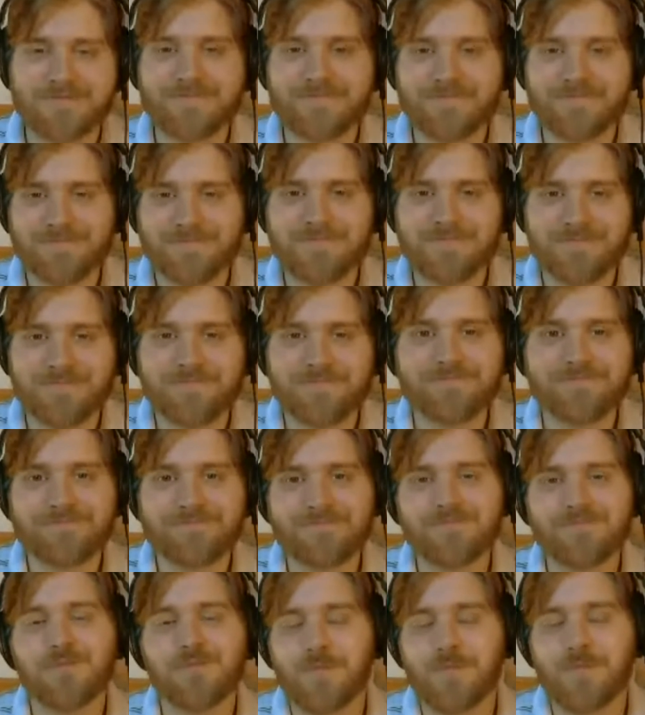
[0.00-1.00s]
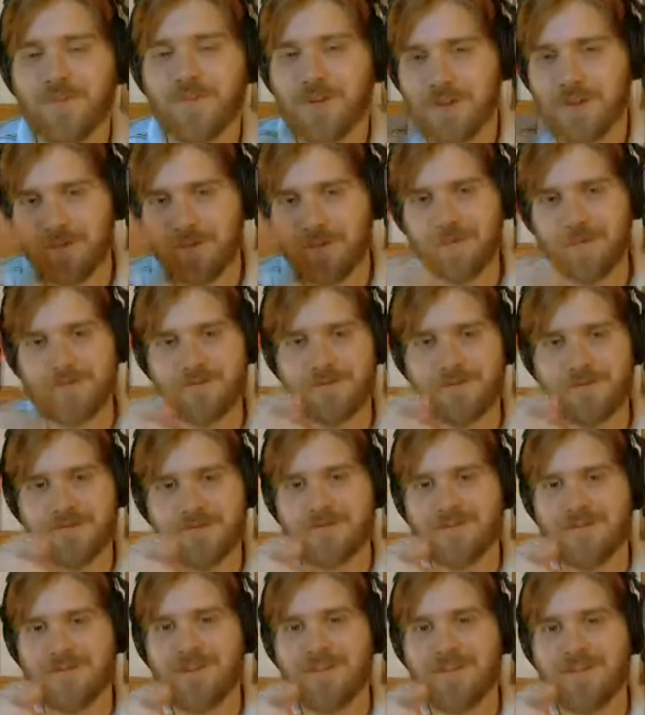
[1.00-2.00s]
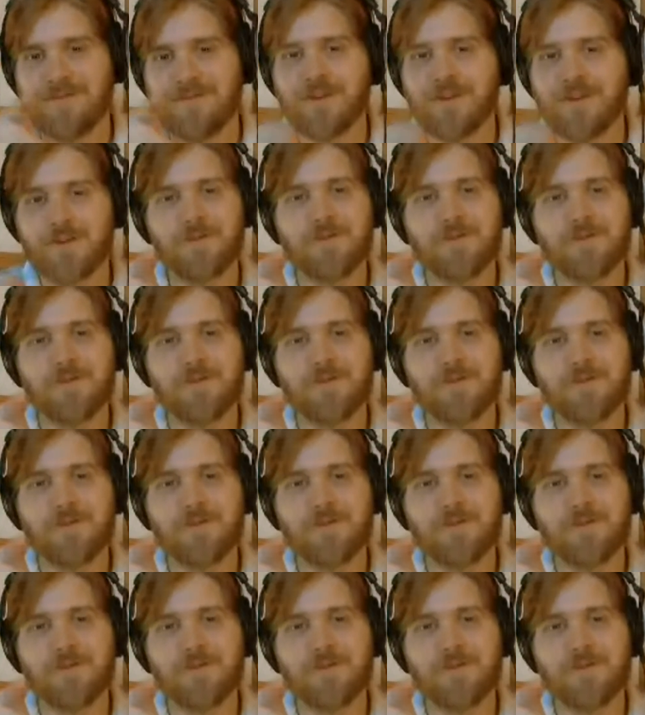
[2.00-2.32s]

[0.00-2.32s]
for you. For you. For